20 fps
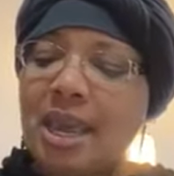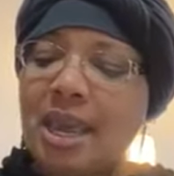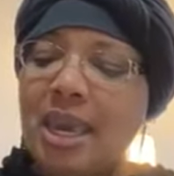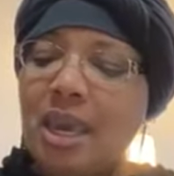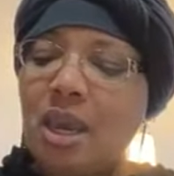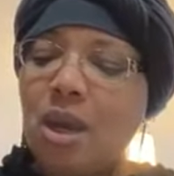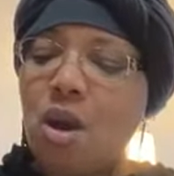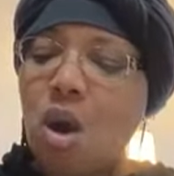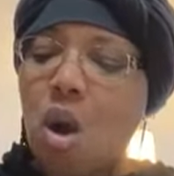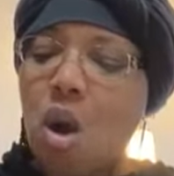
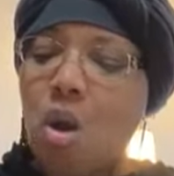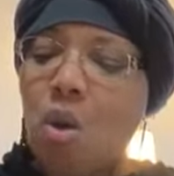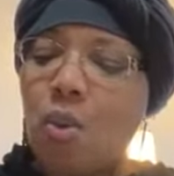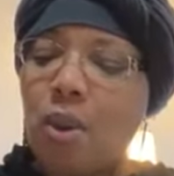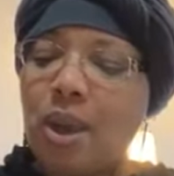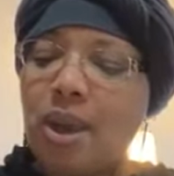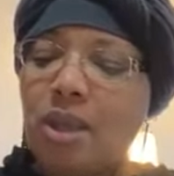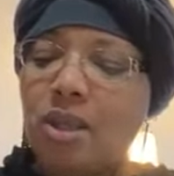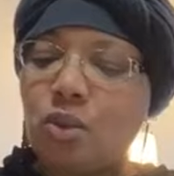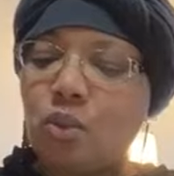Eat
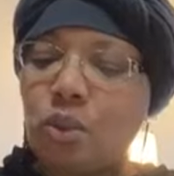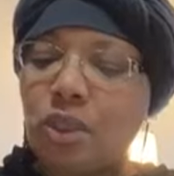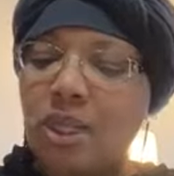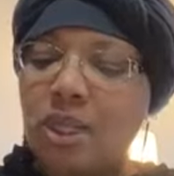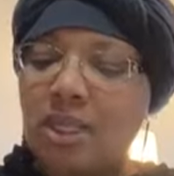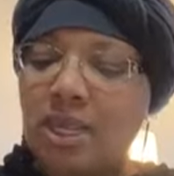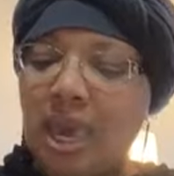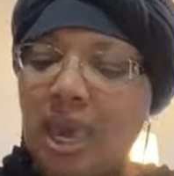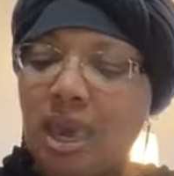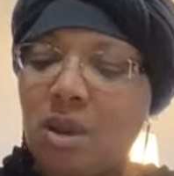always when
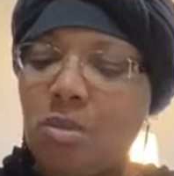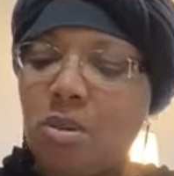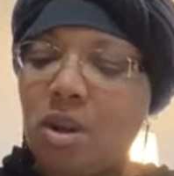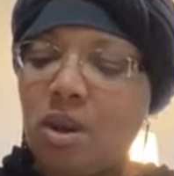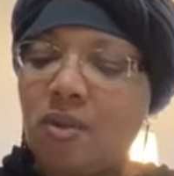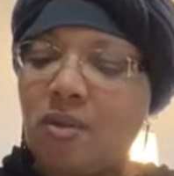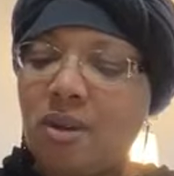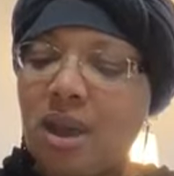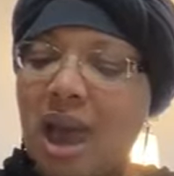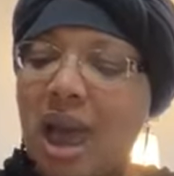the table
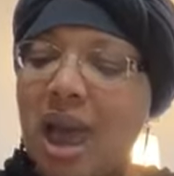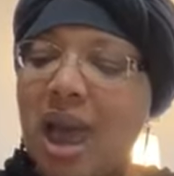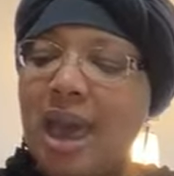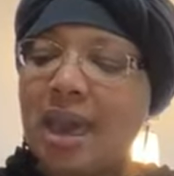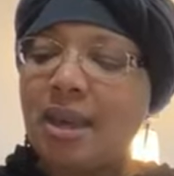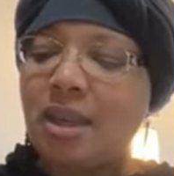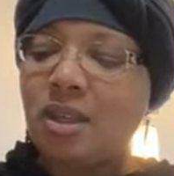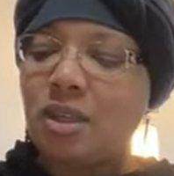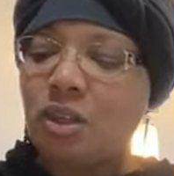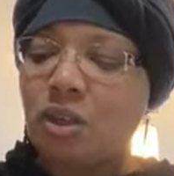of
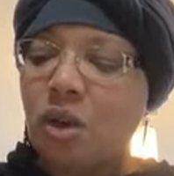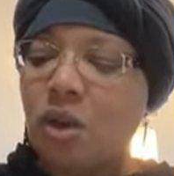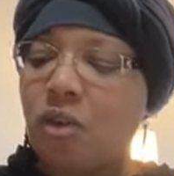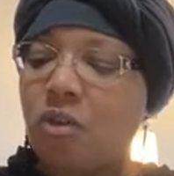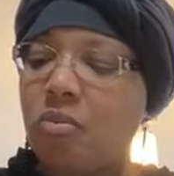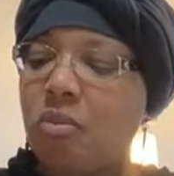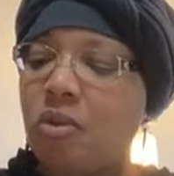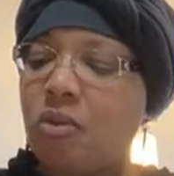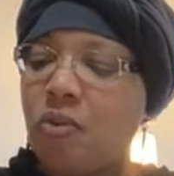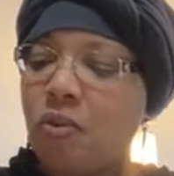God is
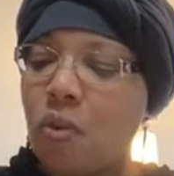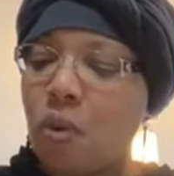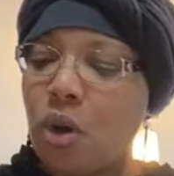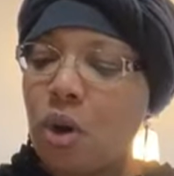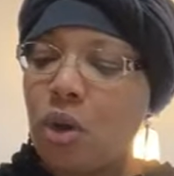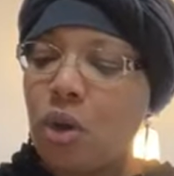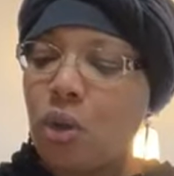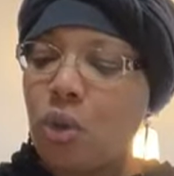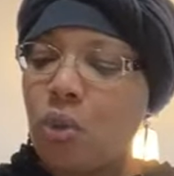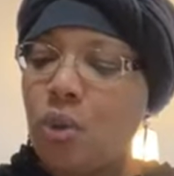served
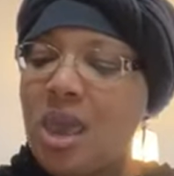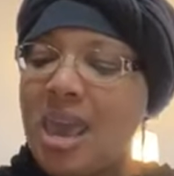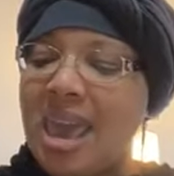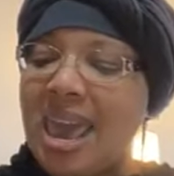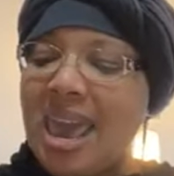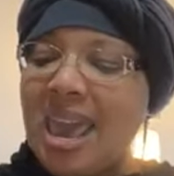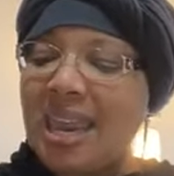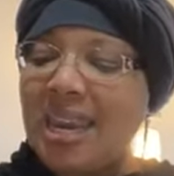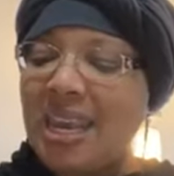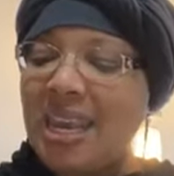before you,
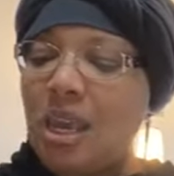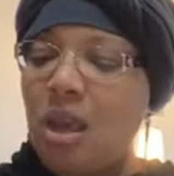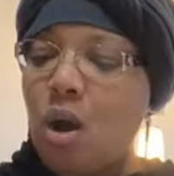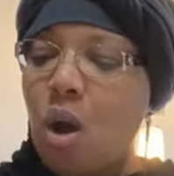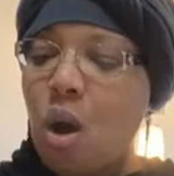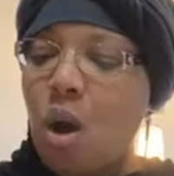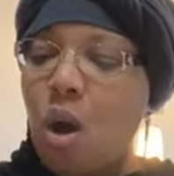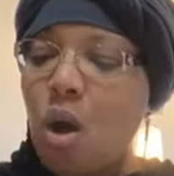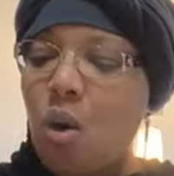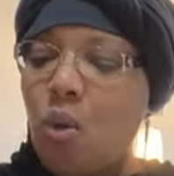and eat
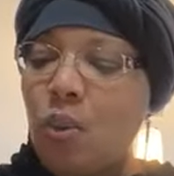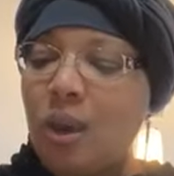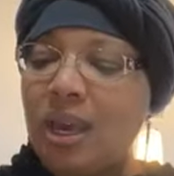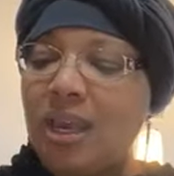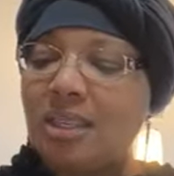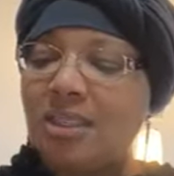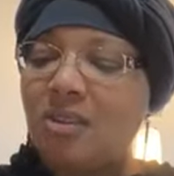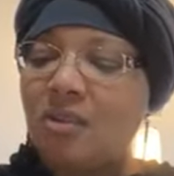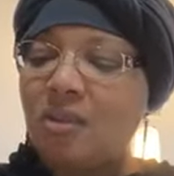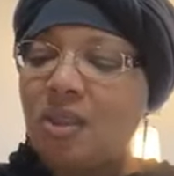
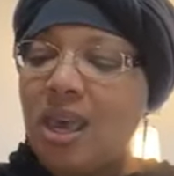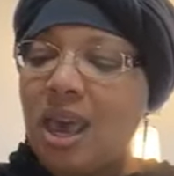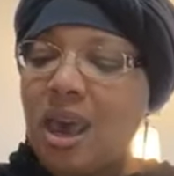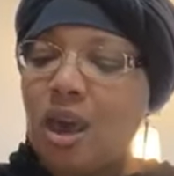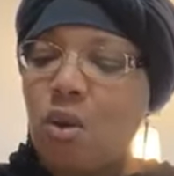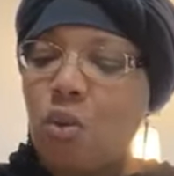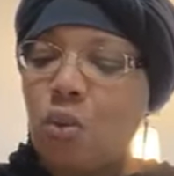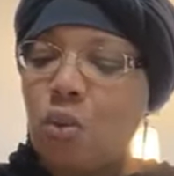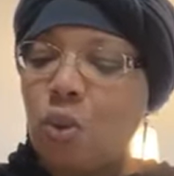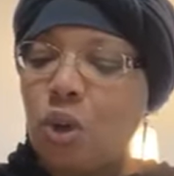always of
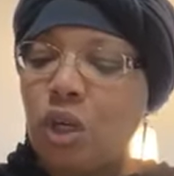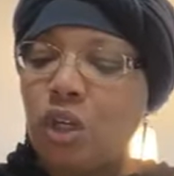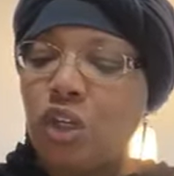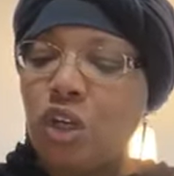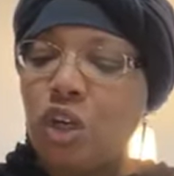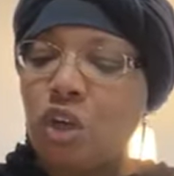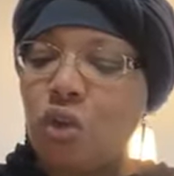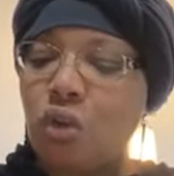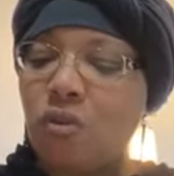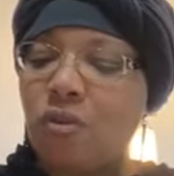that
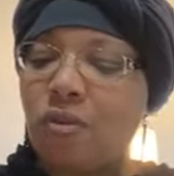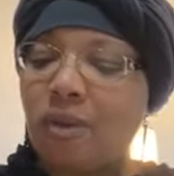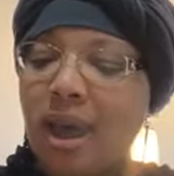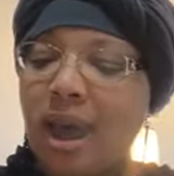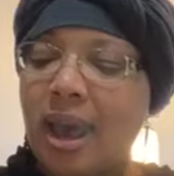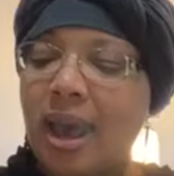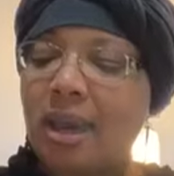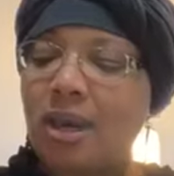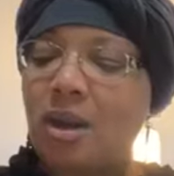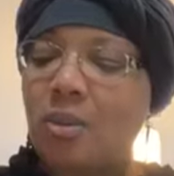which you
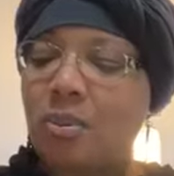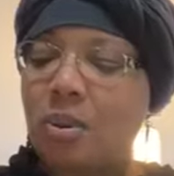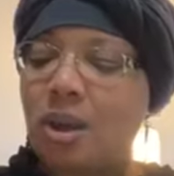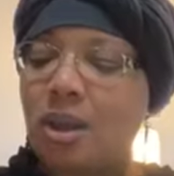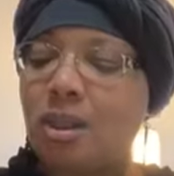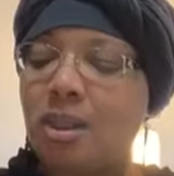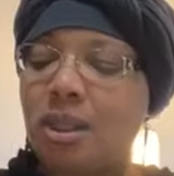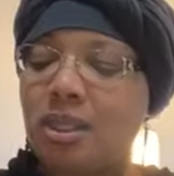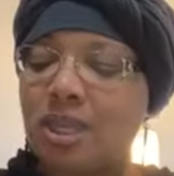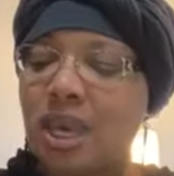find
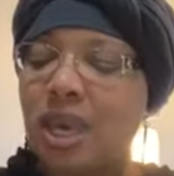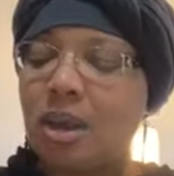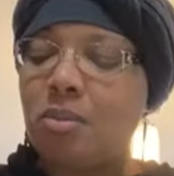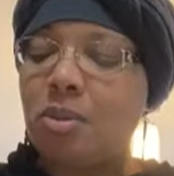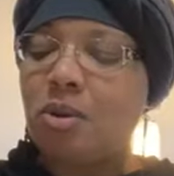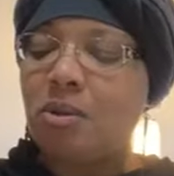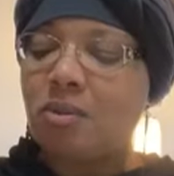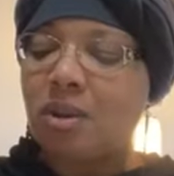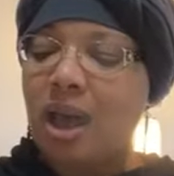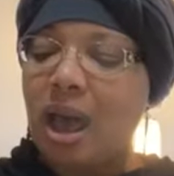upon the
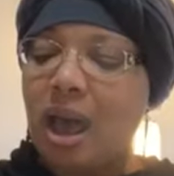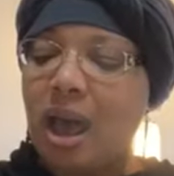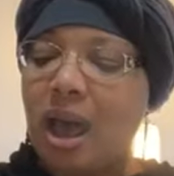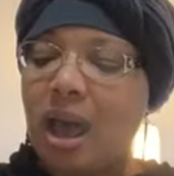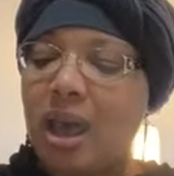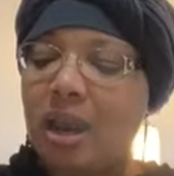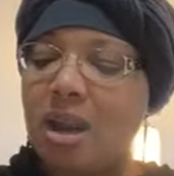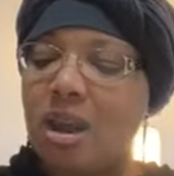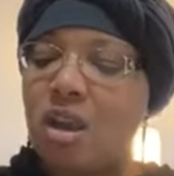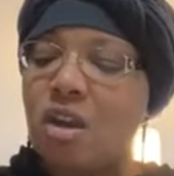table of
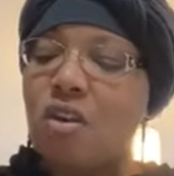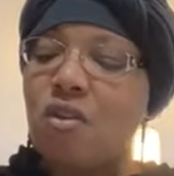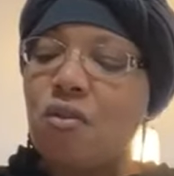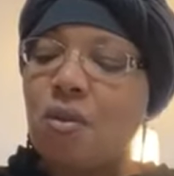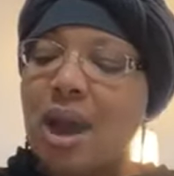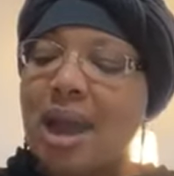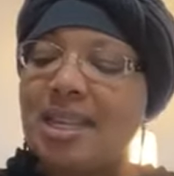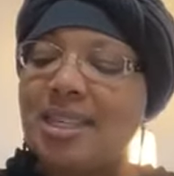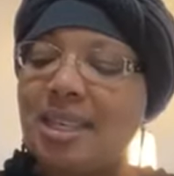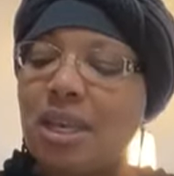God.
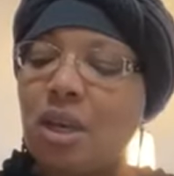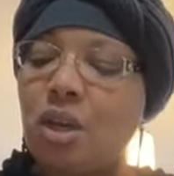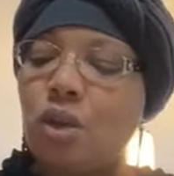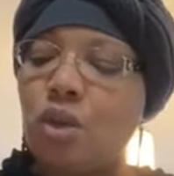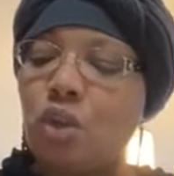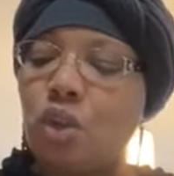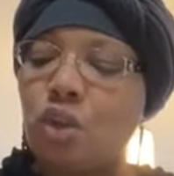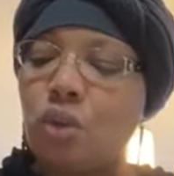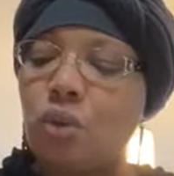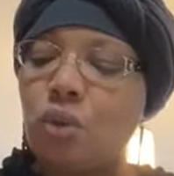For I tell
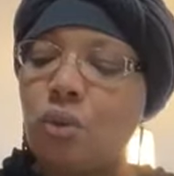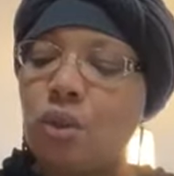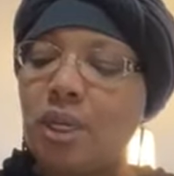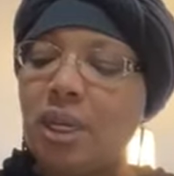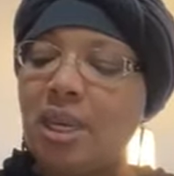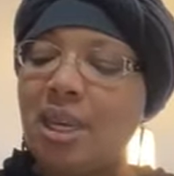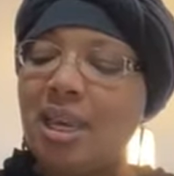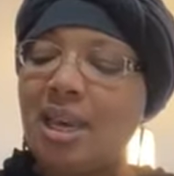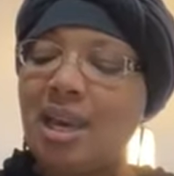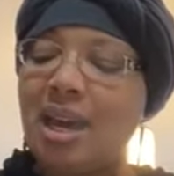you
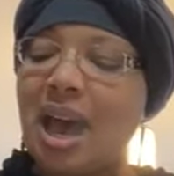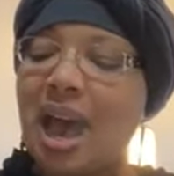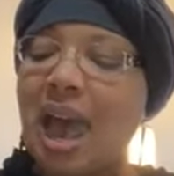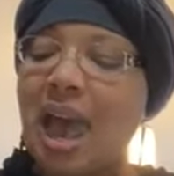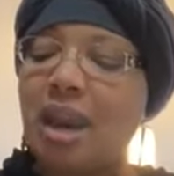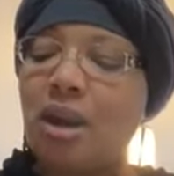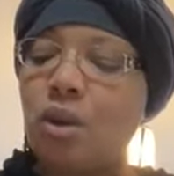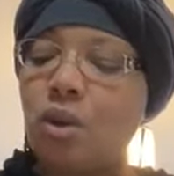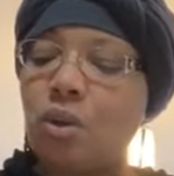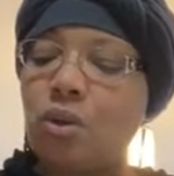truly,
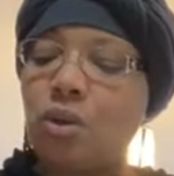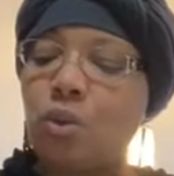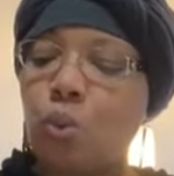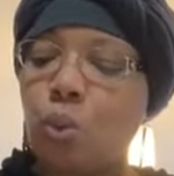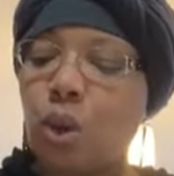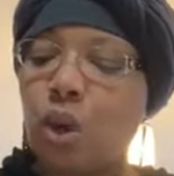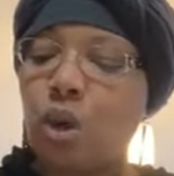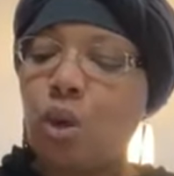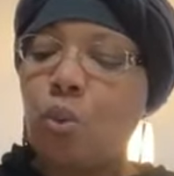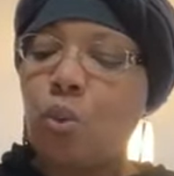God knows
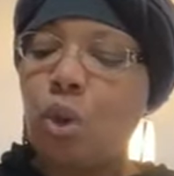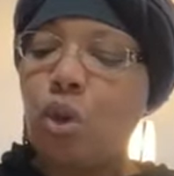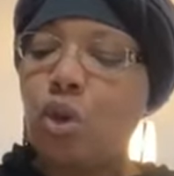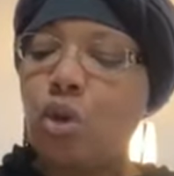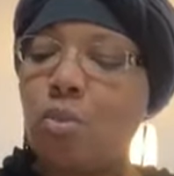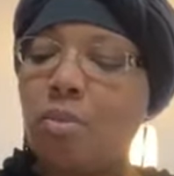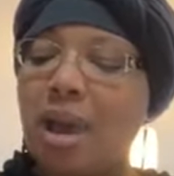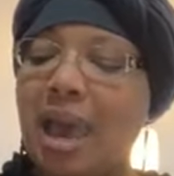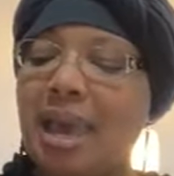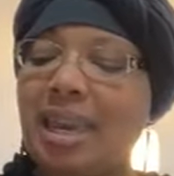well what
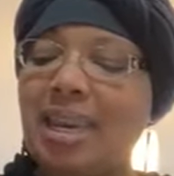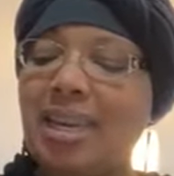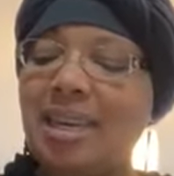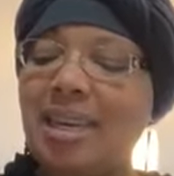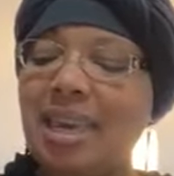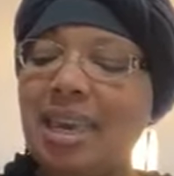your body